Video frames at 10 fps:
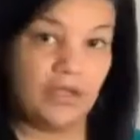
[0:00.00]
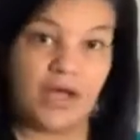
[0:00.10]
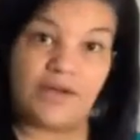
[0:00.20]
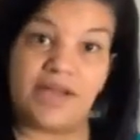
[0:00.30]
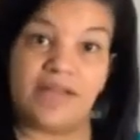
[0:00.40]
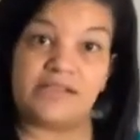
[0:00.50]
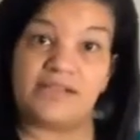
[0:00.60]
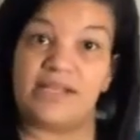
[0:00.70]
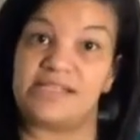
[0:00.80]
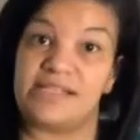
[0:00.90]
Okay,
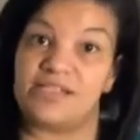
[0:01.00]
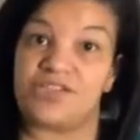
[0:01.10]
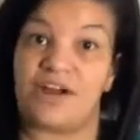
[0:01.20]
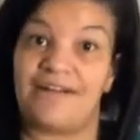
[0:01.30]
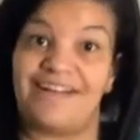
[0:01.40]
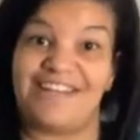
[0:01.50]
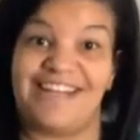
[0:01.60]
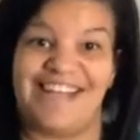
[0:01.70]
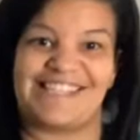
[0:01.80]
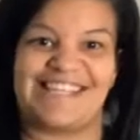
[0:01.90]
so let's get started on the
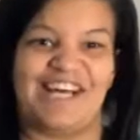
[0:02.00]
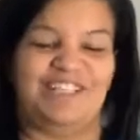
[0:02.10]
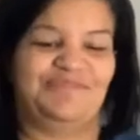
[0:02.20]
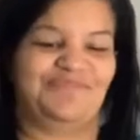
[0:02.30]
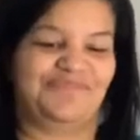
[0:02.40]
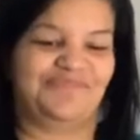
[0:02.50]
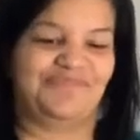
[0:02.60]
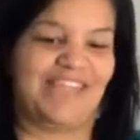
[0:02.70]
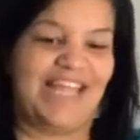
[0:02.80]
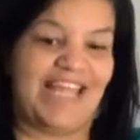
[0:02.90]
next cup.
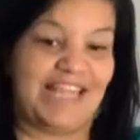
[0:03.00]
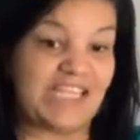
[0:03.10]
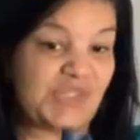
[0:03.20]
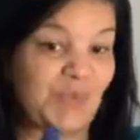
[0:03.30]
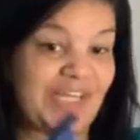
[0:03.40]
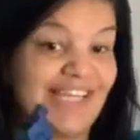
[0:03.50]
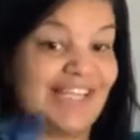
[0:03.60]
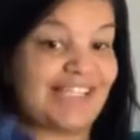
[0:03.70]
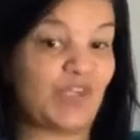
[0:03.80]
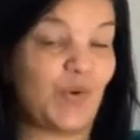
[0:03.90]
This one
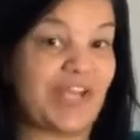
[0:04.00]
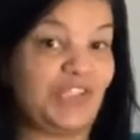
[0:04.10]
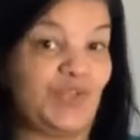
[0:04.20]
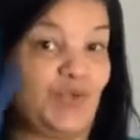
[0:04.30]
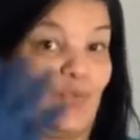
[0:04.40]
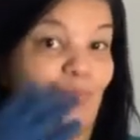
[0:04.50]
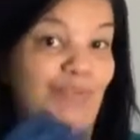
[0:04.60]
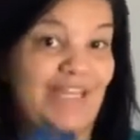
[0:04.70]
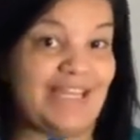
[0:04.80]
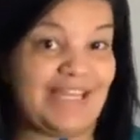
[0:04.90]
is going to
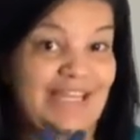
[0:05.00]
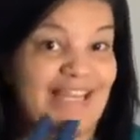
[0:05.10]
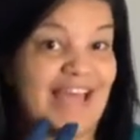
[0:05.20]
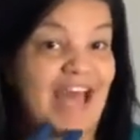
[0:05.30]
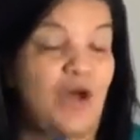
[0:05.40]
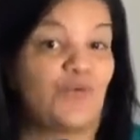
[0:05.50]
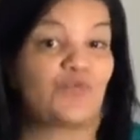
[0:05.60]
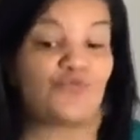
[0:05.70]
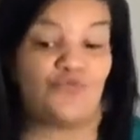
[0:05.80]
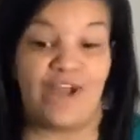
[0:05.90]
be
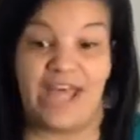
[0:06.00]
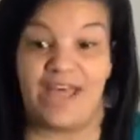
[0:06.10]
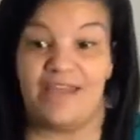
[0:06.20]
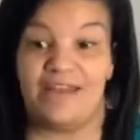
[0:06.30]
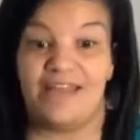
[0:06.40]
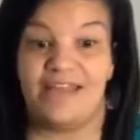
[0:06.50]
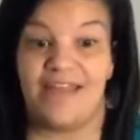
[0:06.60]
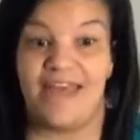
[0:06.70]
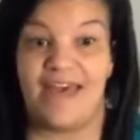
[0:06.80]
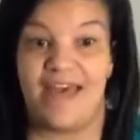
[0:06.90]
red
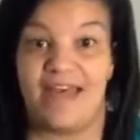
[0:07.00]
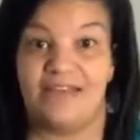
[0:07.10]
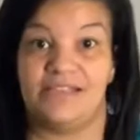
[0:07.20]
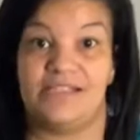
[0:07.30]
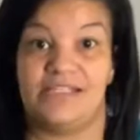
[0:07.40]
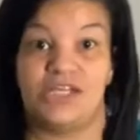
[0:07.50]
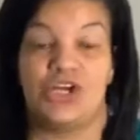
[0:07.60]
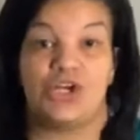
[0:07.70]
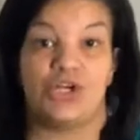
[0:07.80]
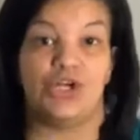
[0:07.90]
and
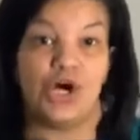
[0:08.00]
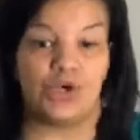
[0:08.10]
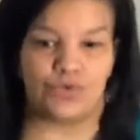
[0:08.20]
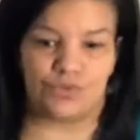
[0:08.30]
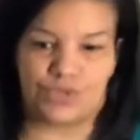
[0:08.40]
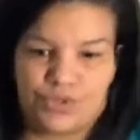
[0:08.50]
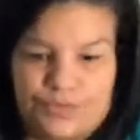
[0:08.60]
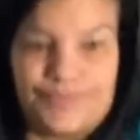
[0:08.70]
gold. Ooh,